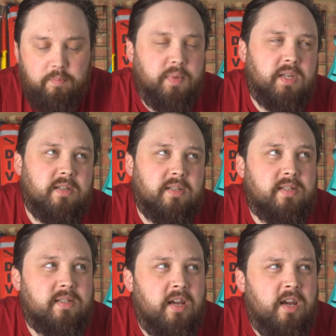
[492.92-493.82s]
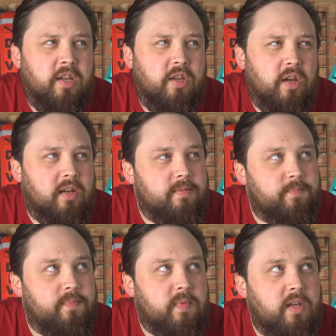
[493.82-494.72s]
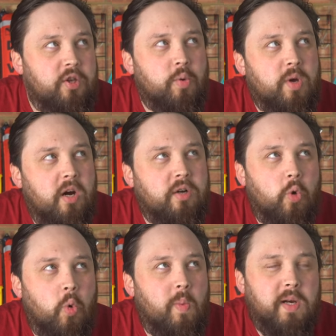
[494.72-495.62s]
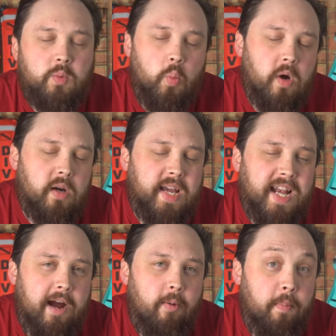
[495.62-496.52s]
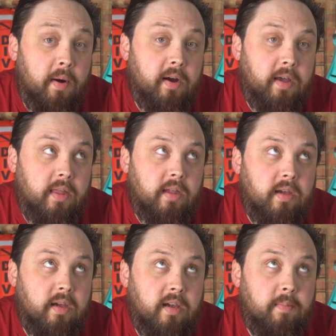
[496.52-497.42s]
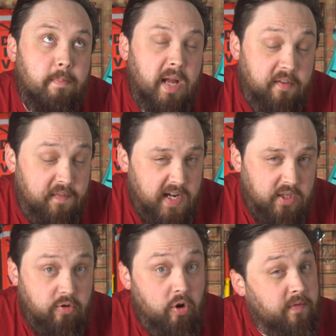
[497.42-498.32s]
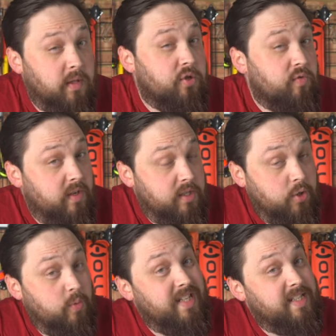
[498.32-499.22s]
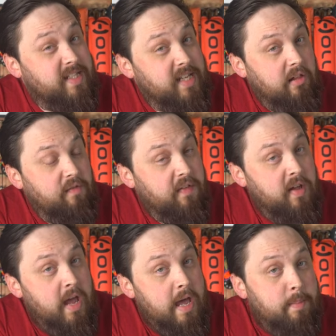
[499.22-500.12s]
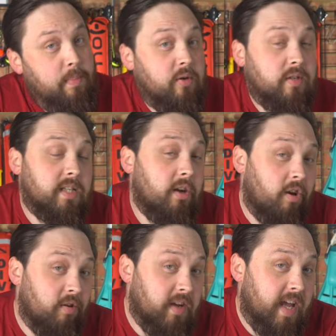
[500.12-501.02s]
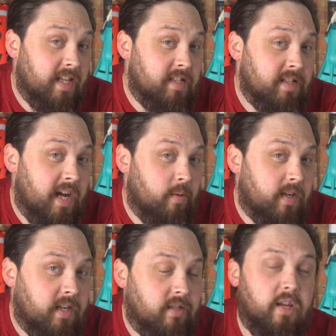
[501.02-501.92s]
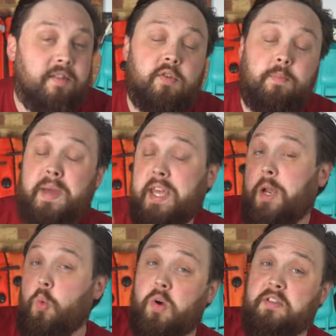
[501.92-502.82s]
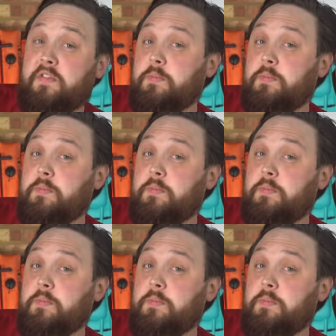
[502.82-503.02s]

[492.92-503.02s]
Because you can't always work it out by the manufacturer of the dry suit itself, because in a lot of cases nowadays, if you're making one